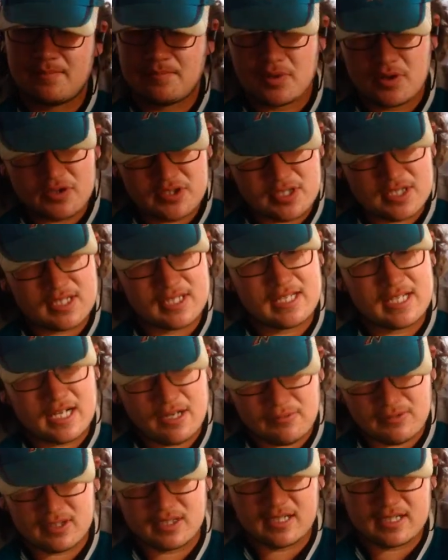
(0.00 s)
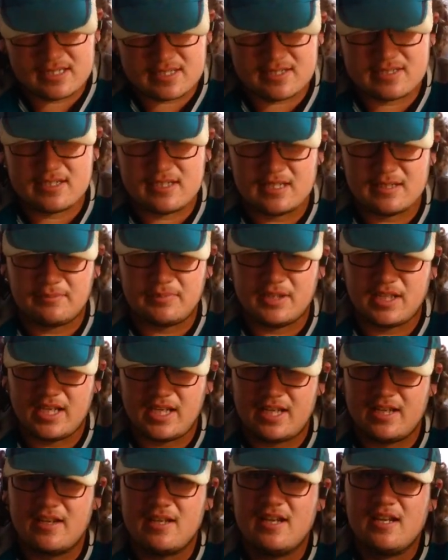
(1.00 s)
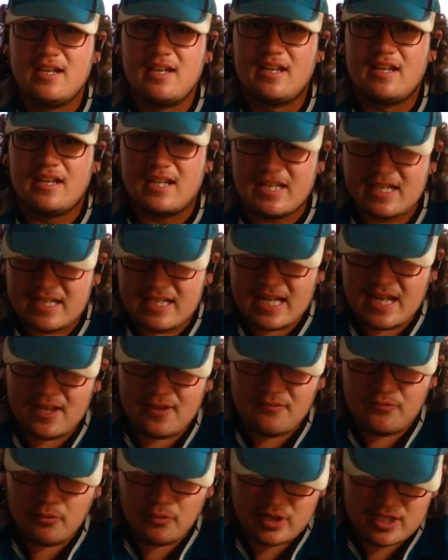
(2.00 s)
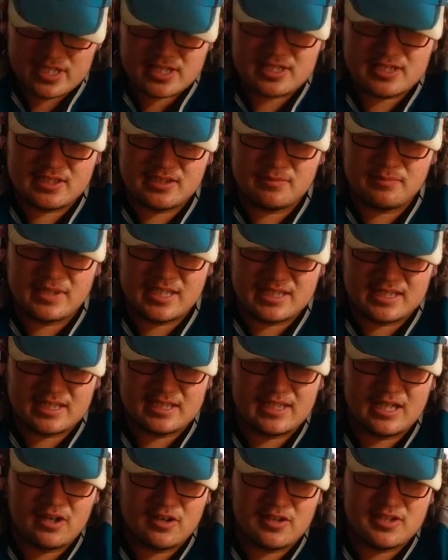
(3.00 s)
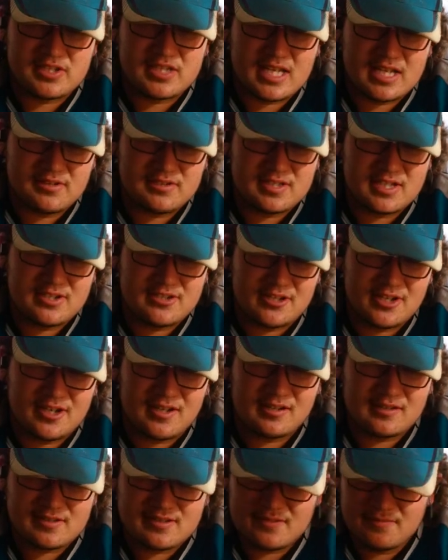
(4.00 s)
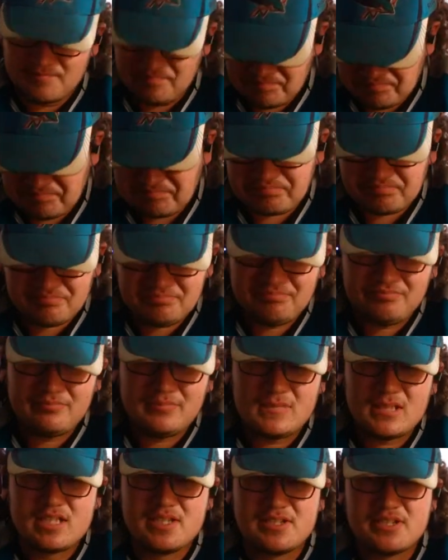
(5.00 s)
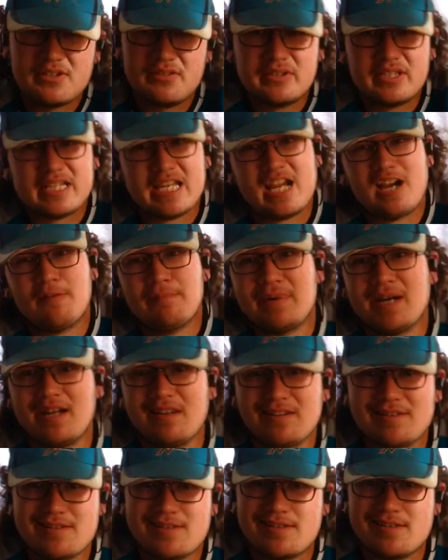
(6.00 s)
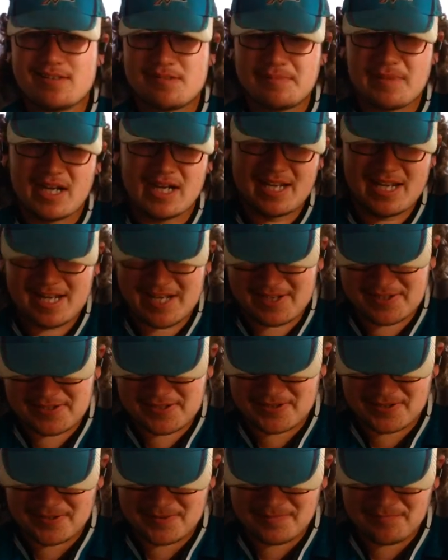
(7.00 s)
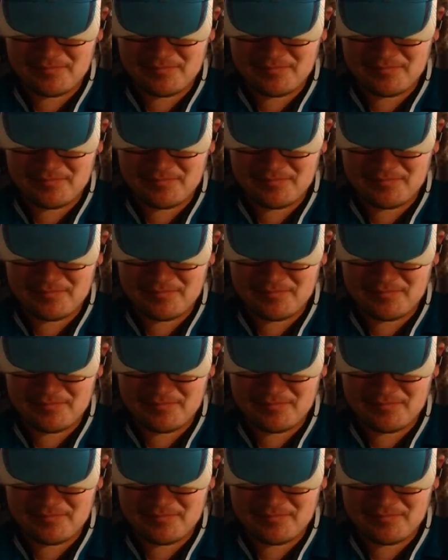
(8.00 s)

Personally, I would like to see them play in California still, being that they are the San Jose Sharks. So the Cow Palace is my answer.